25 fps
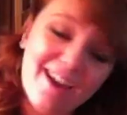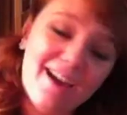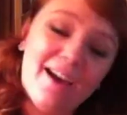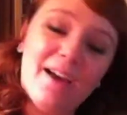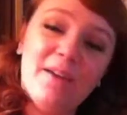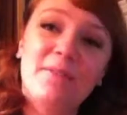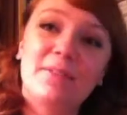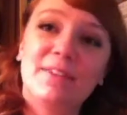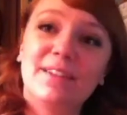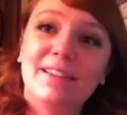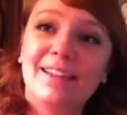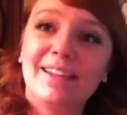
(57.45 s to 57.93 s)

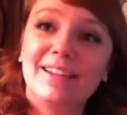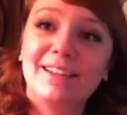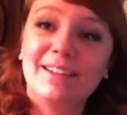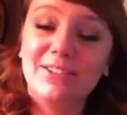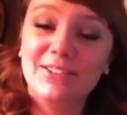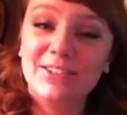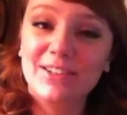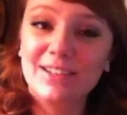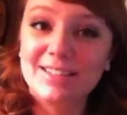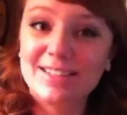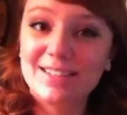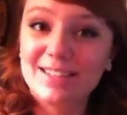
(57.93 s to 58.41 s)
I mean, like,
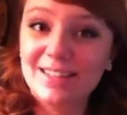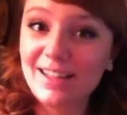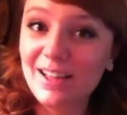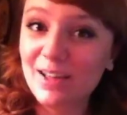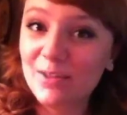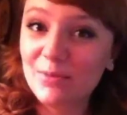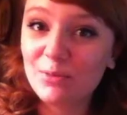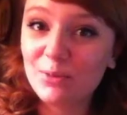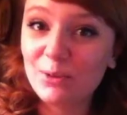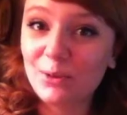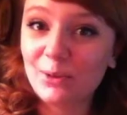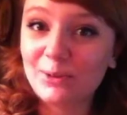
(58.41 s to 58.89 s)
who doesn't
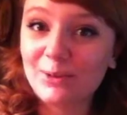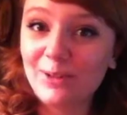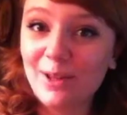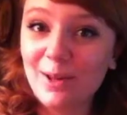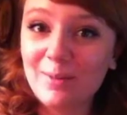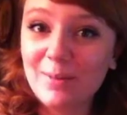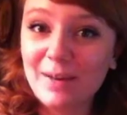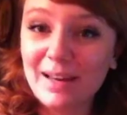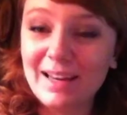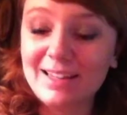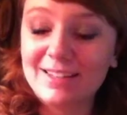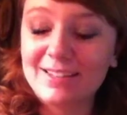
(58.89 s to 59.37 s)
love World
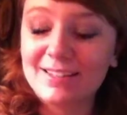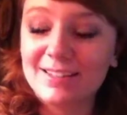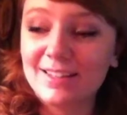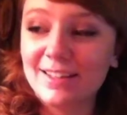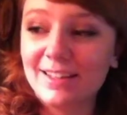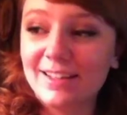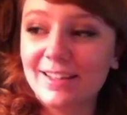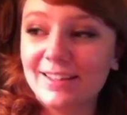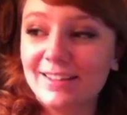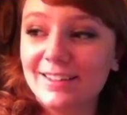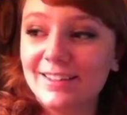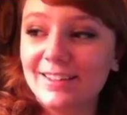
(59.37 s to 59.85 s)

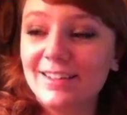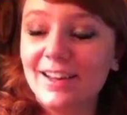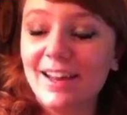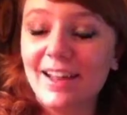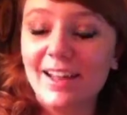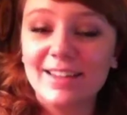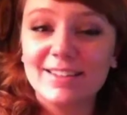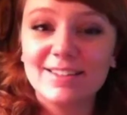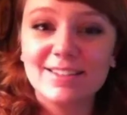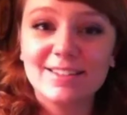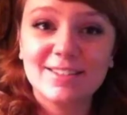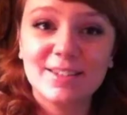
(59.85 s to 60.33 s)
Domination?
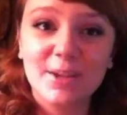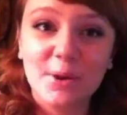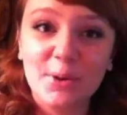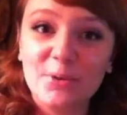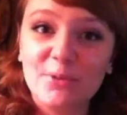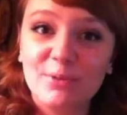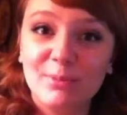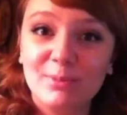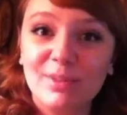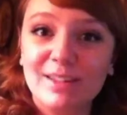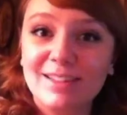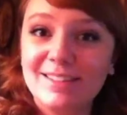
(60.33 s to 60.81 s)
It's
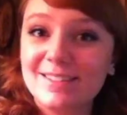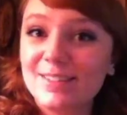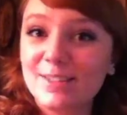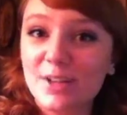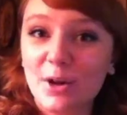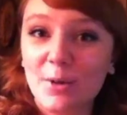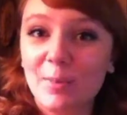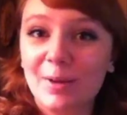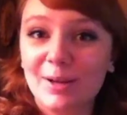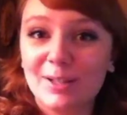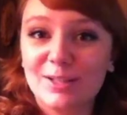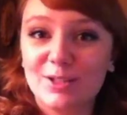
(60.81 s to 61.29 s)

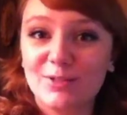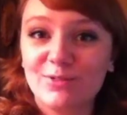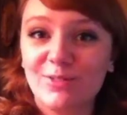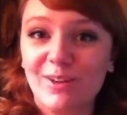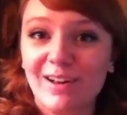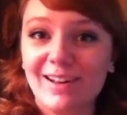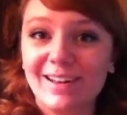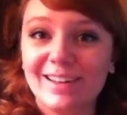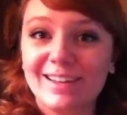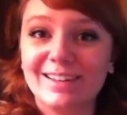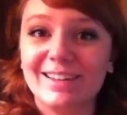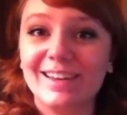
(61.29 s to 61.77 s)
so much
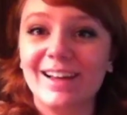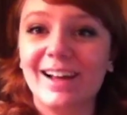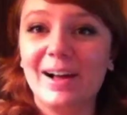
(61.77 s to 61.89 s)
fun.